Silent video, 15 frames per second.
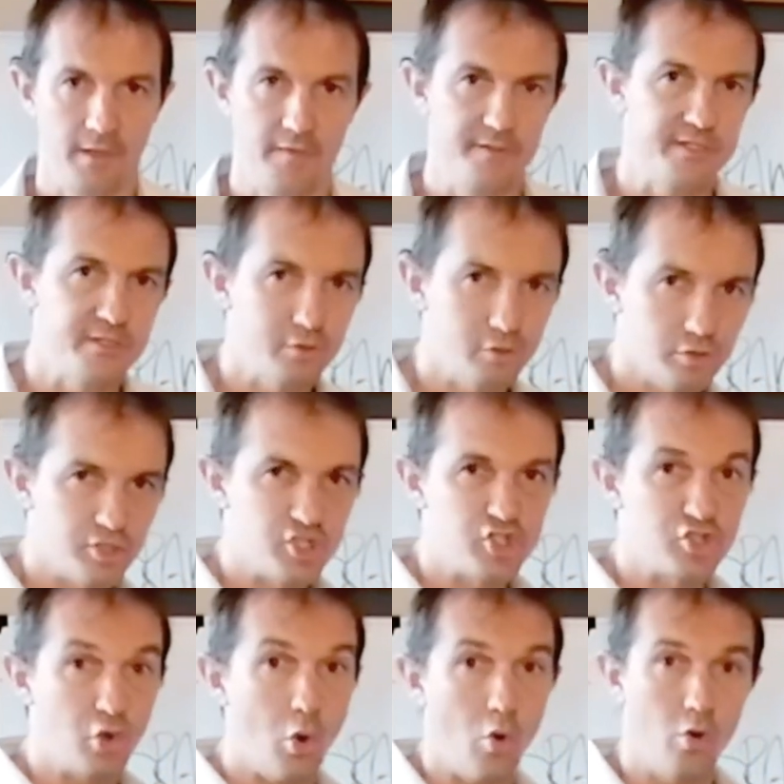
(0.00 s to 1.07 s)
And this is all
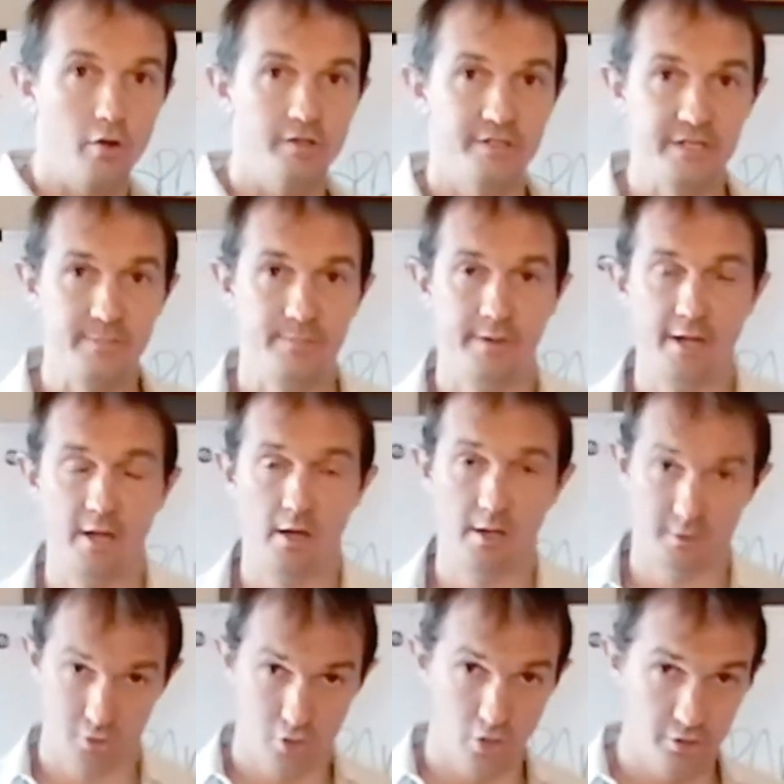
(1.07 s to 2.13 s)
stored deep in
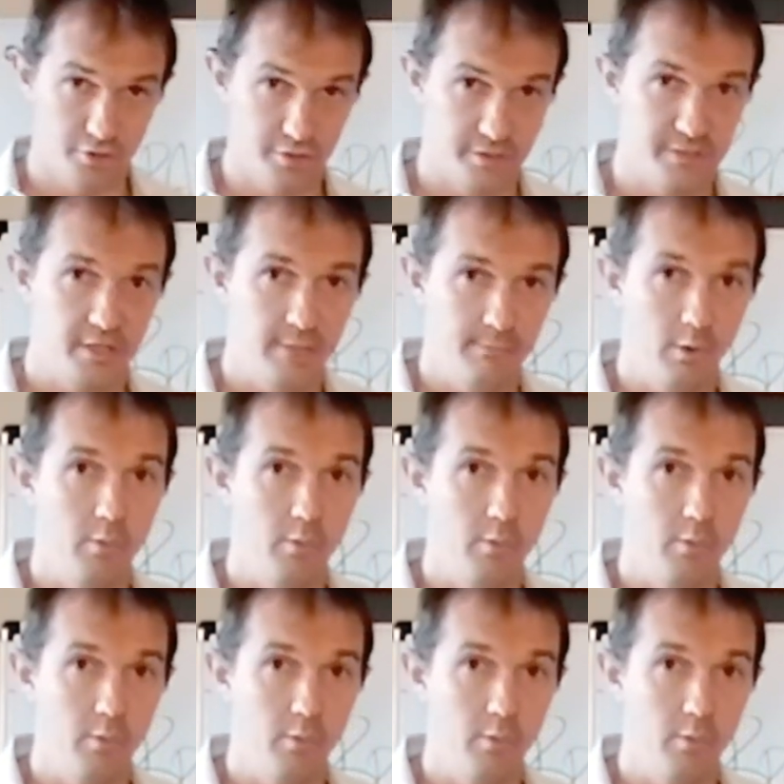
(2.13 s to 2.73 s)
our unconscious,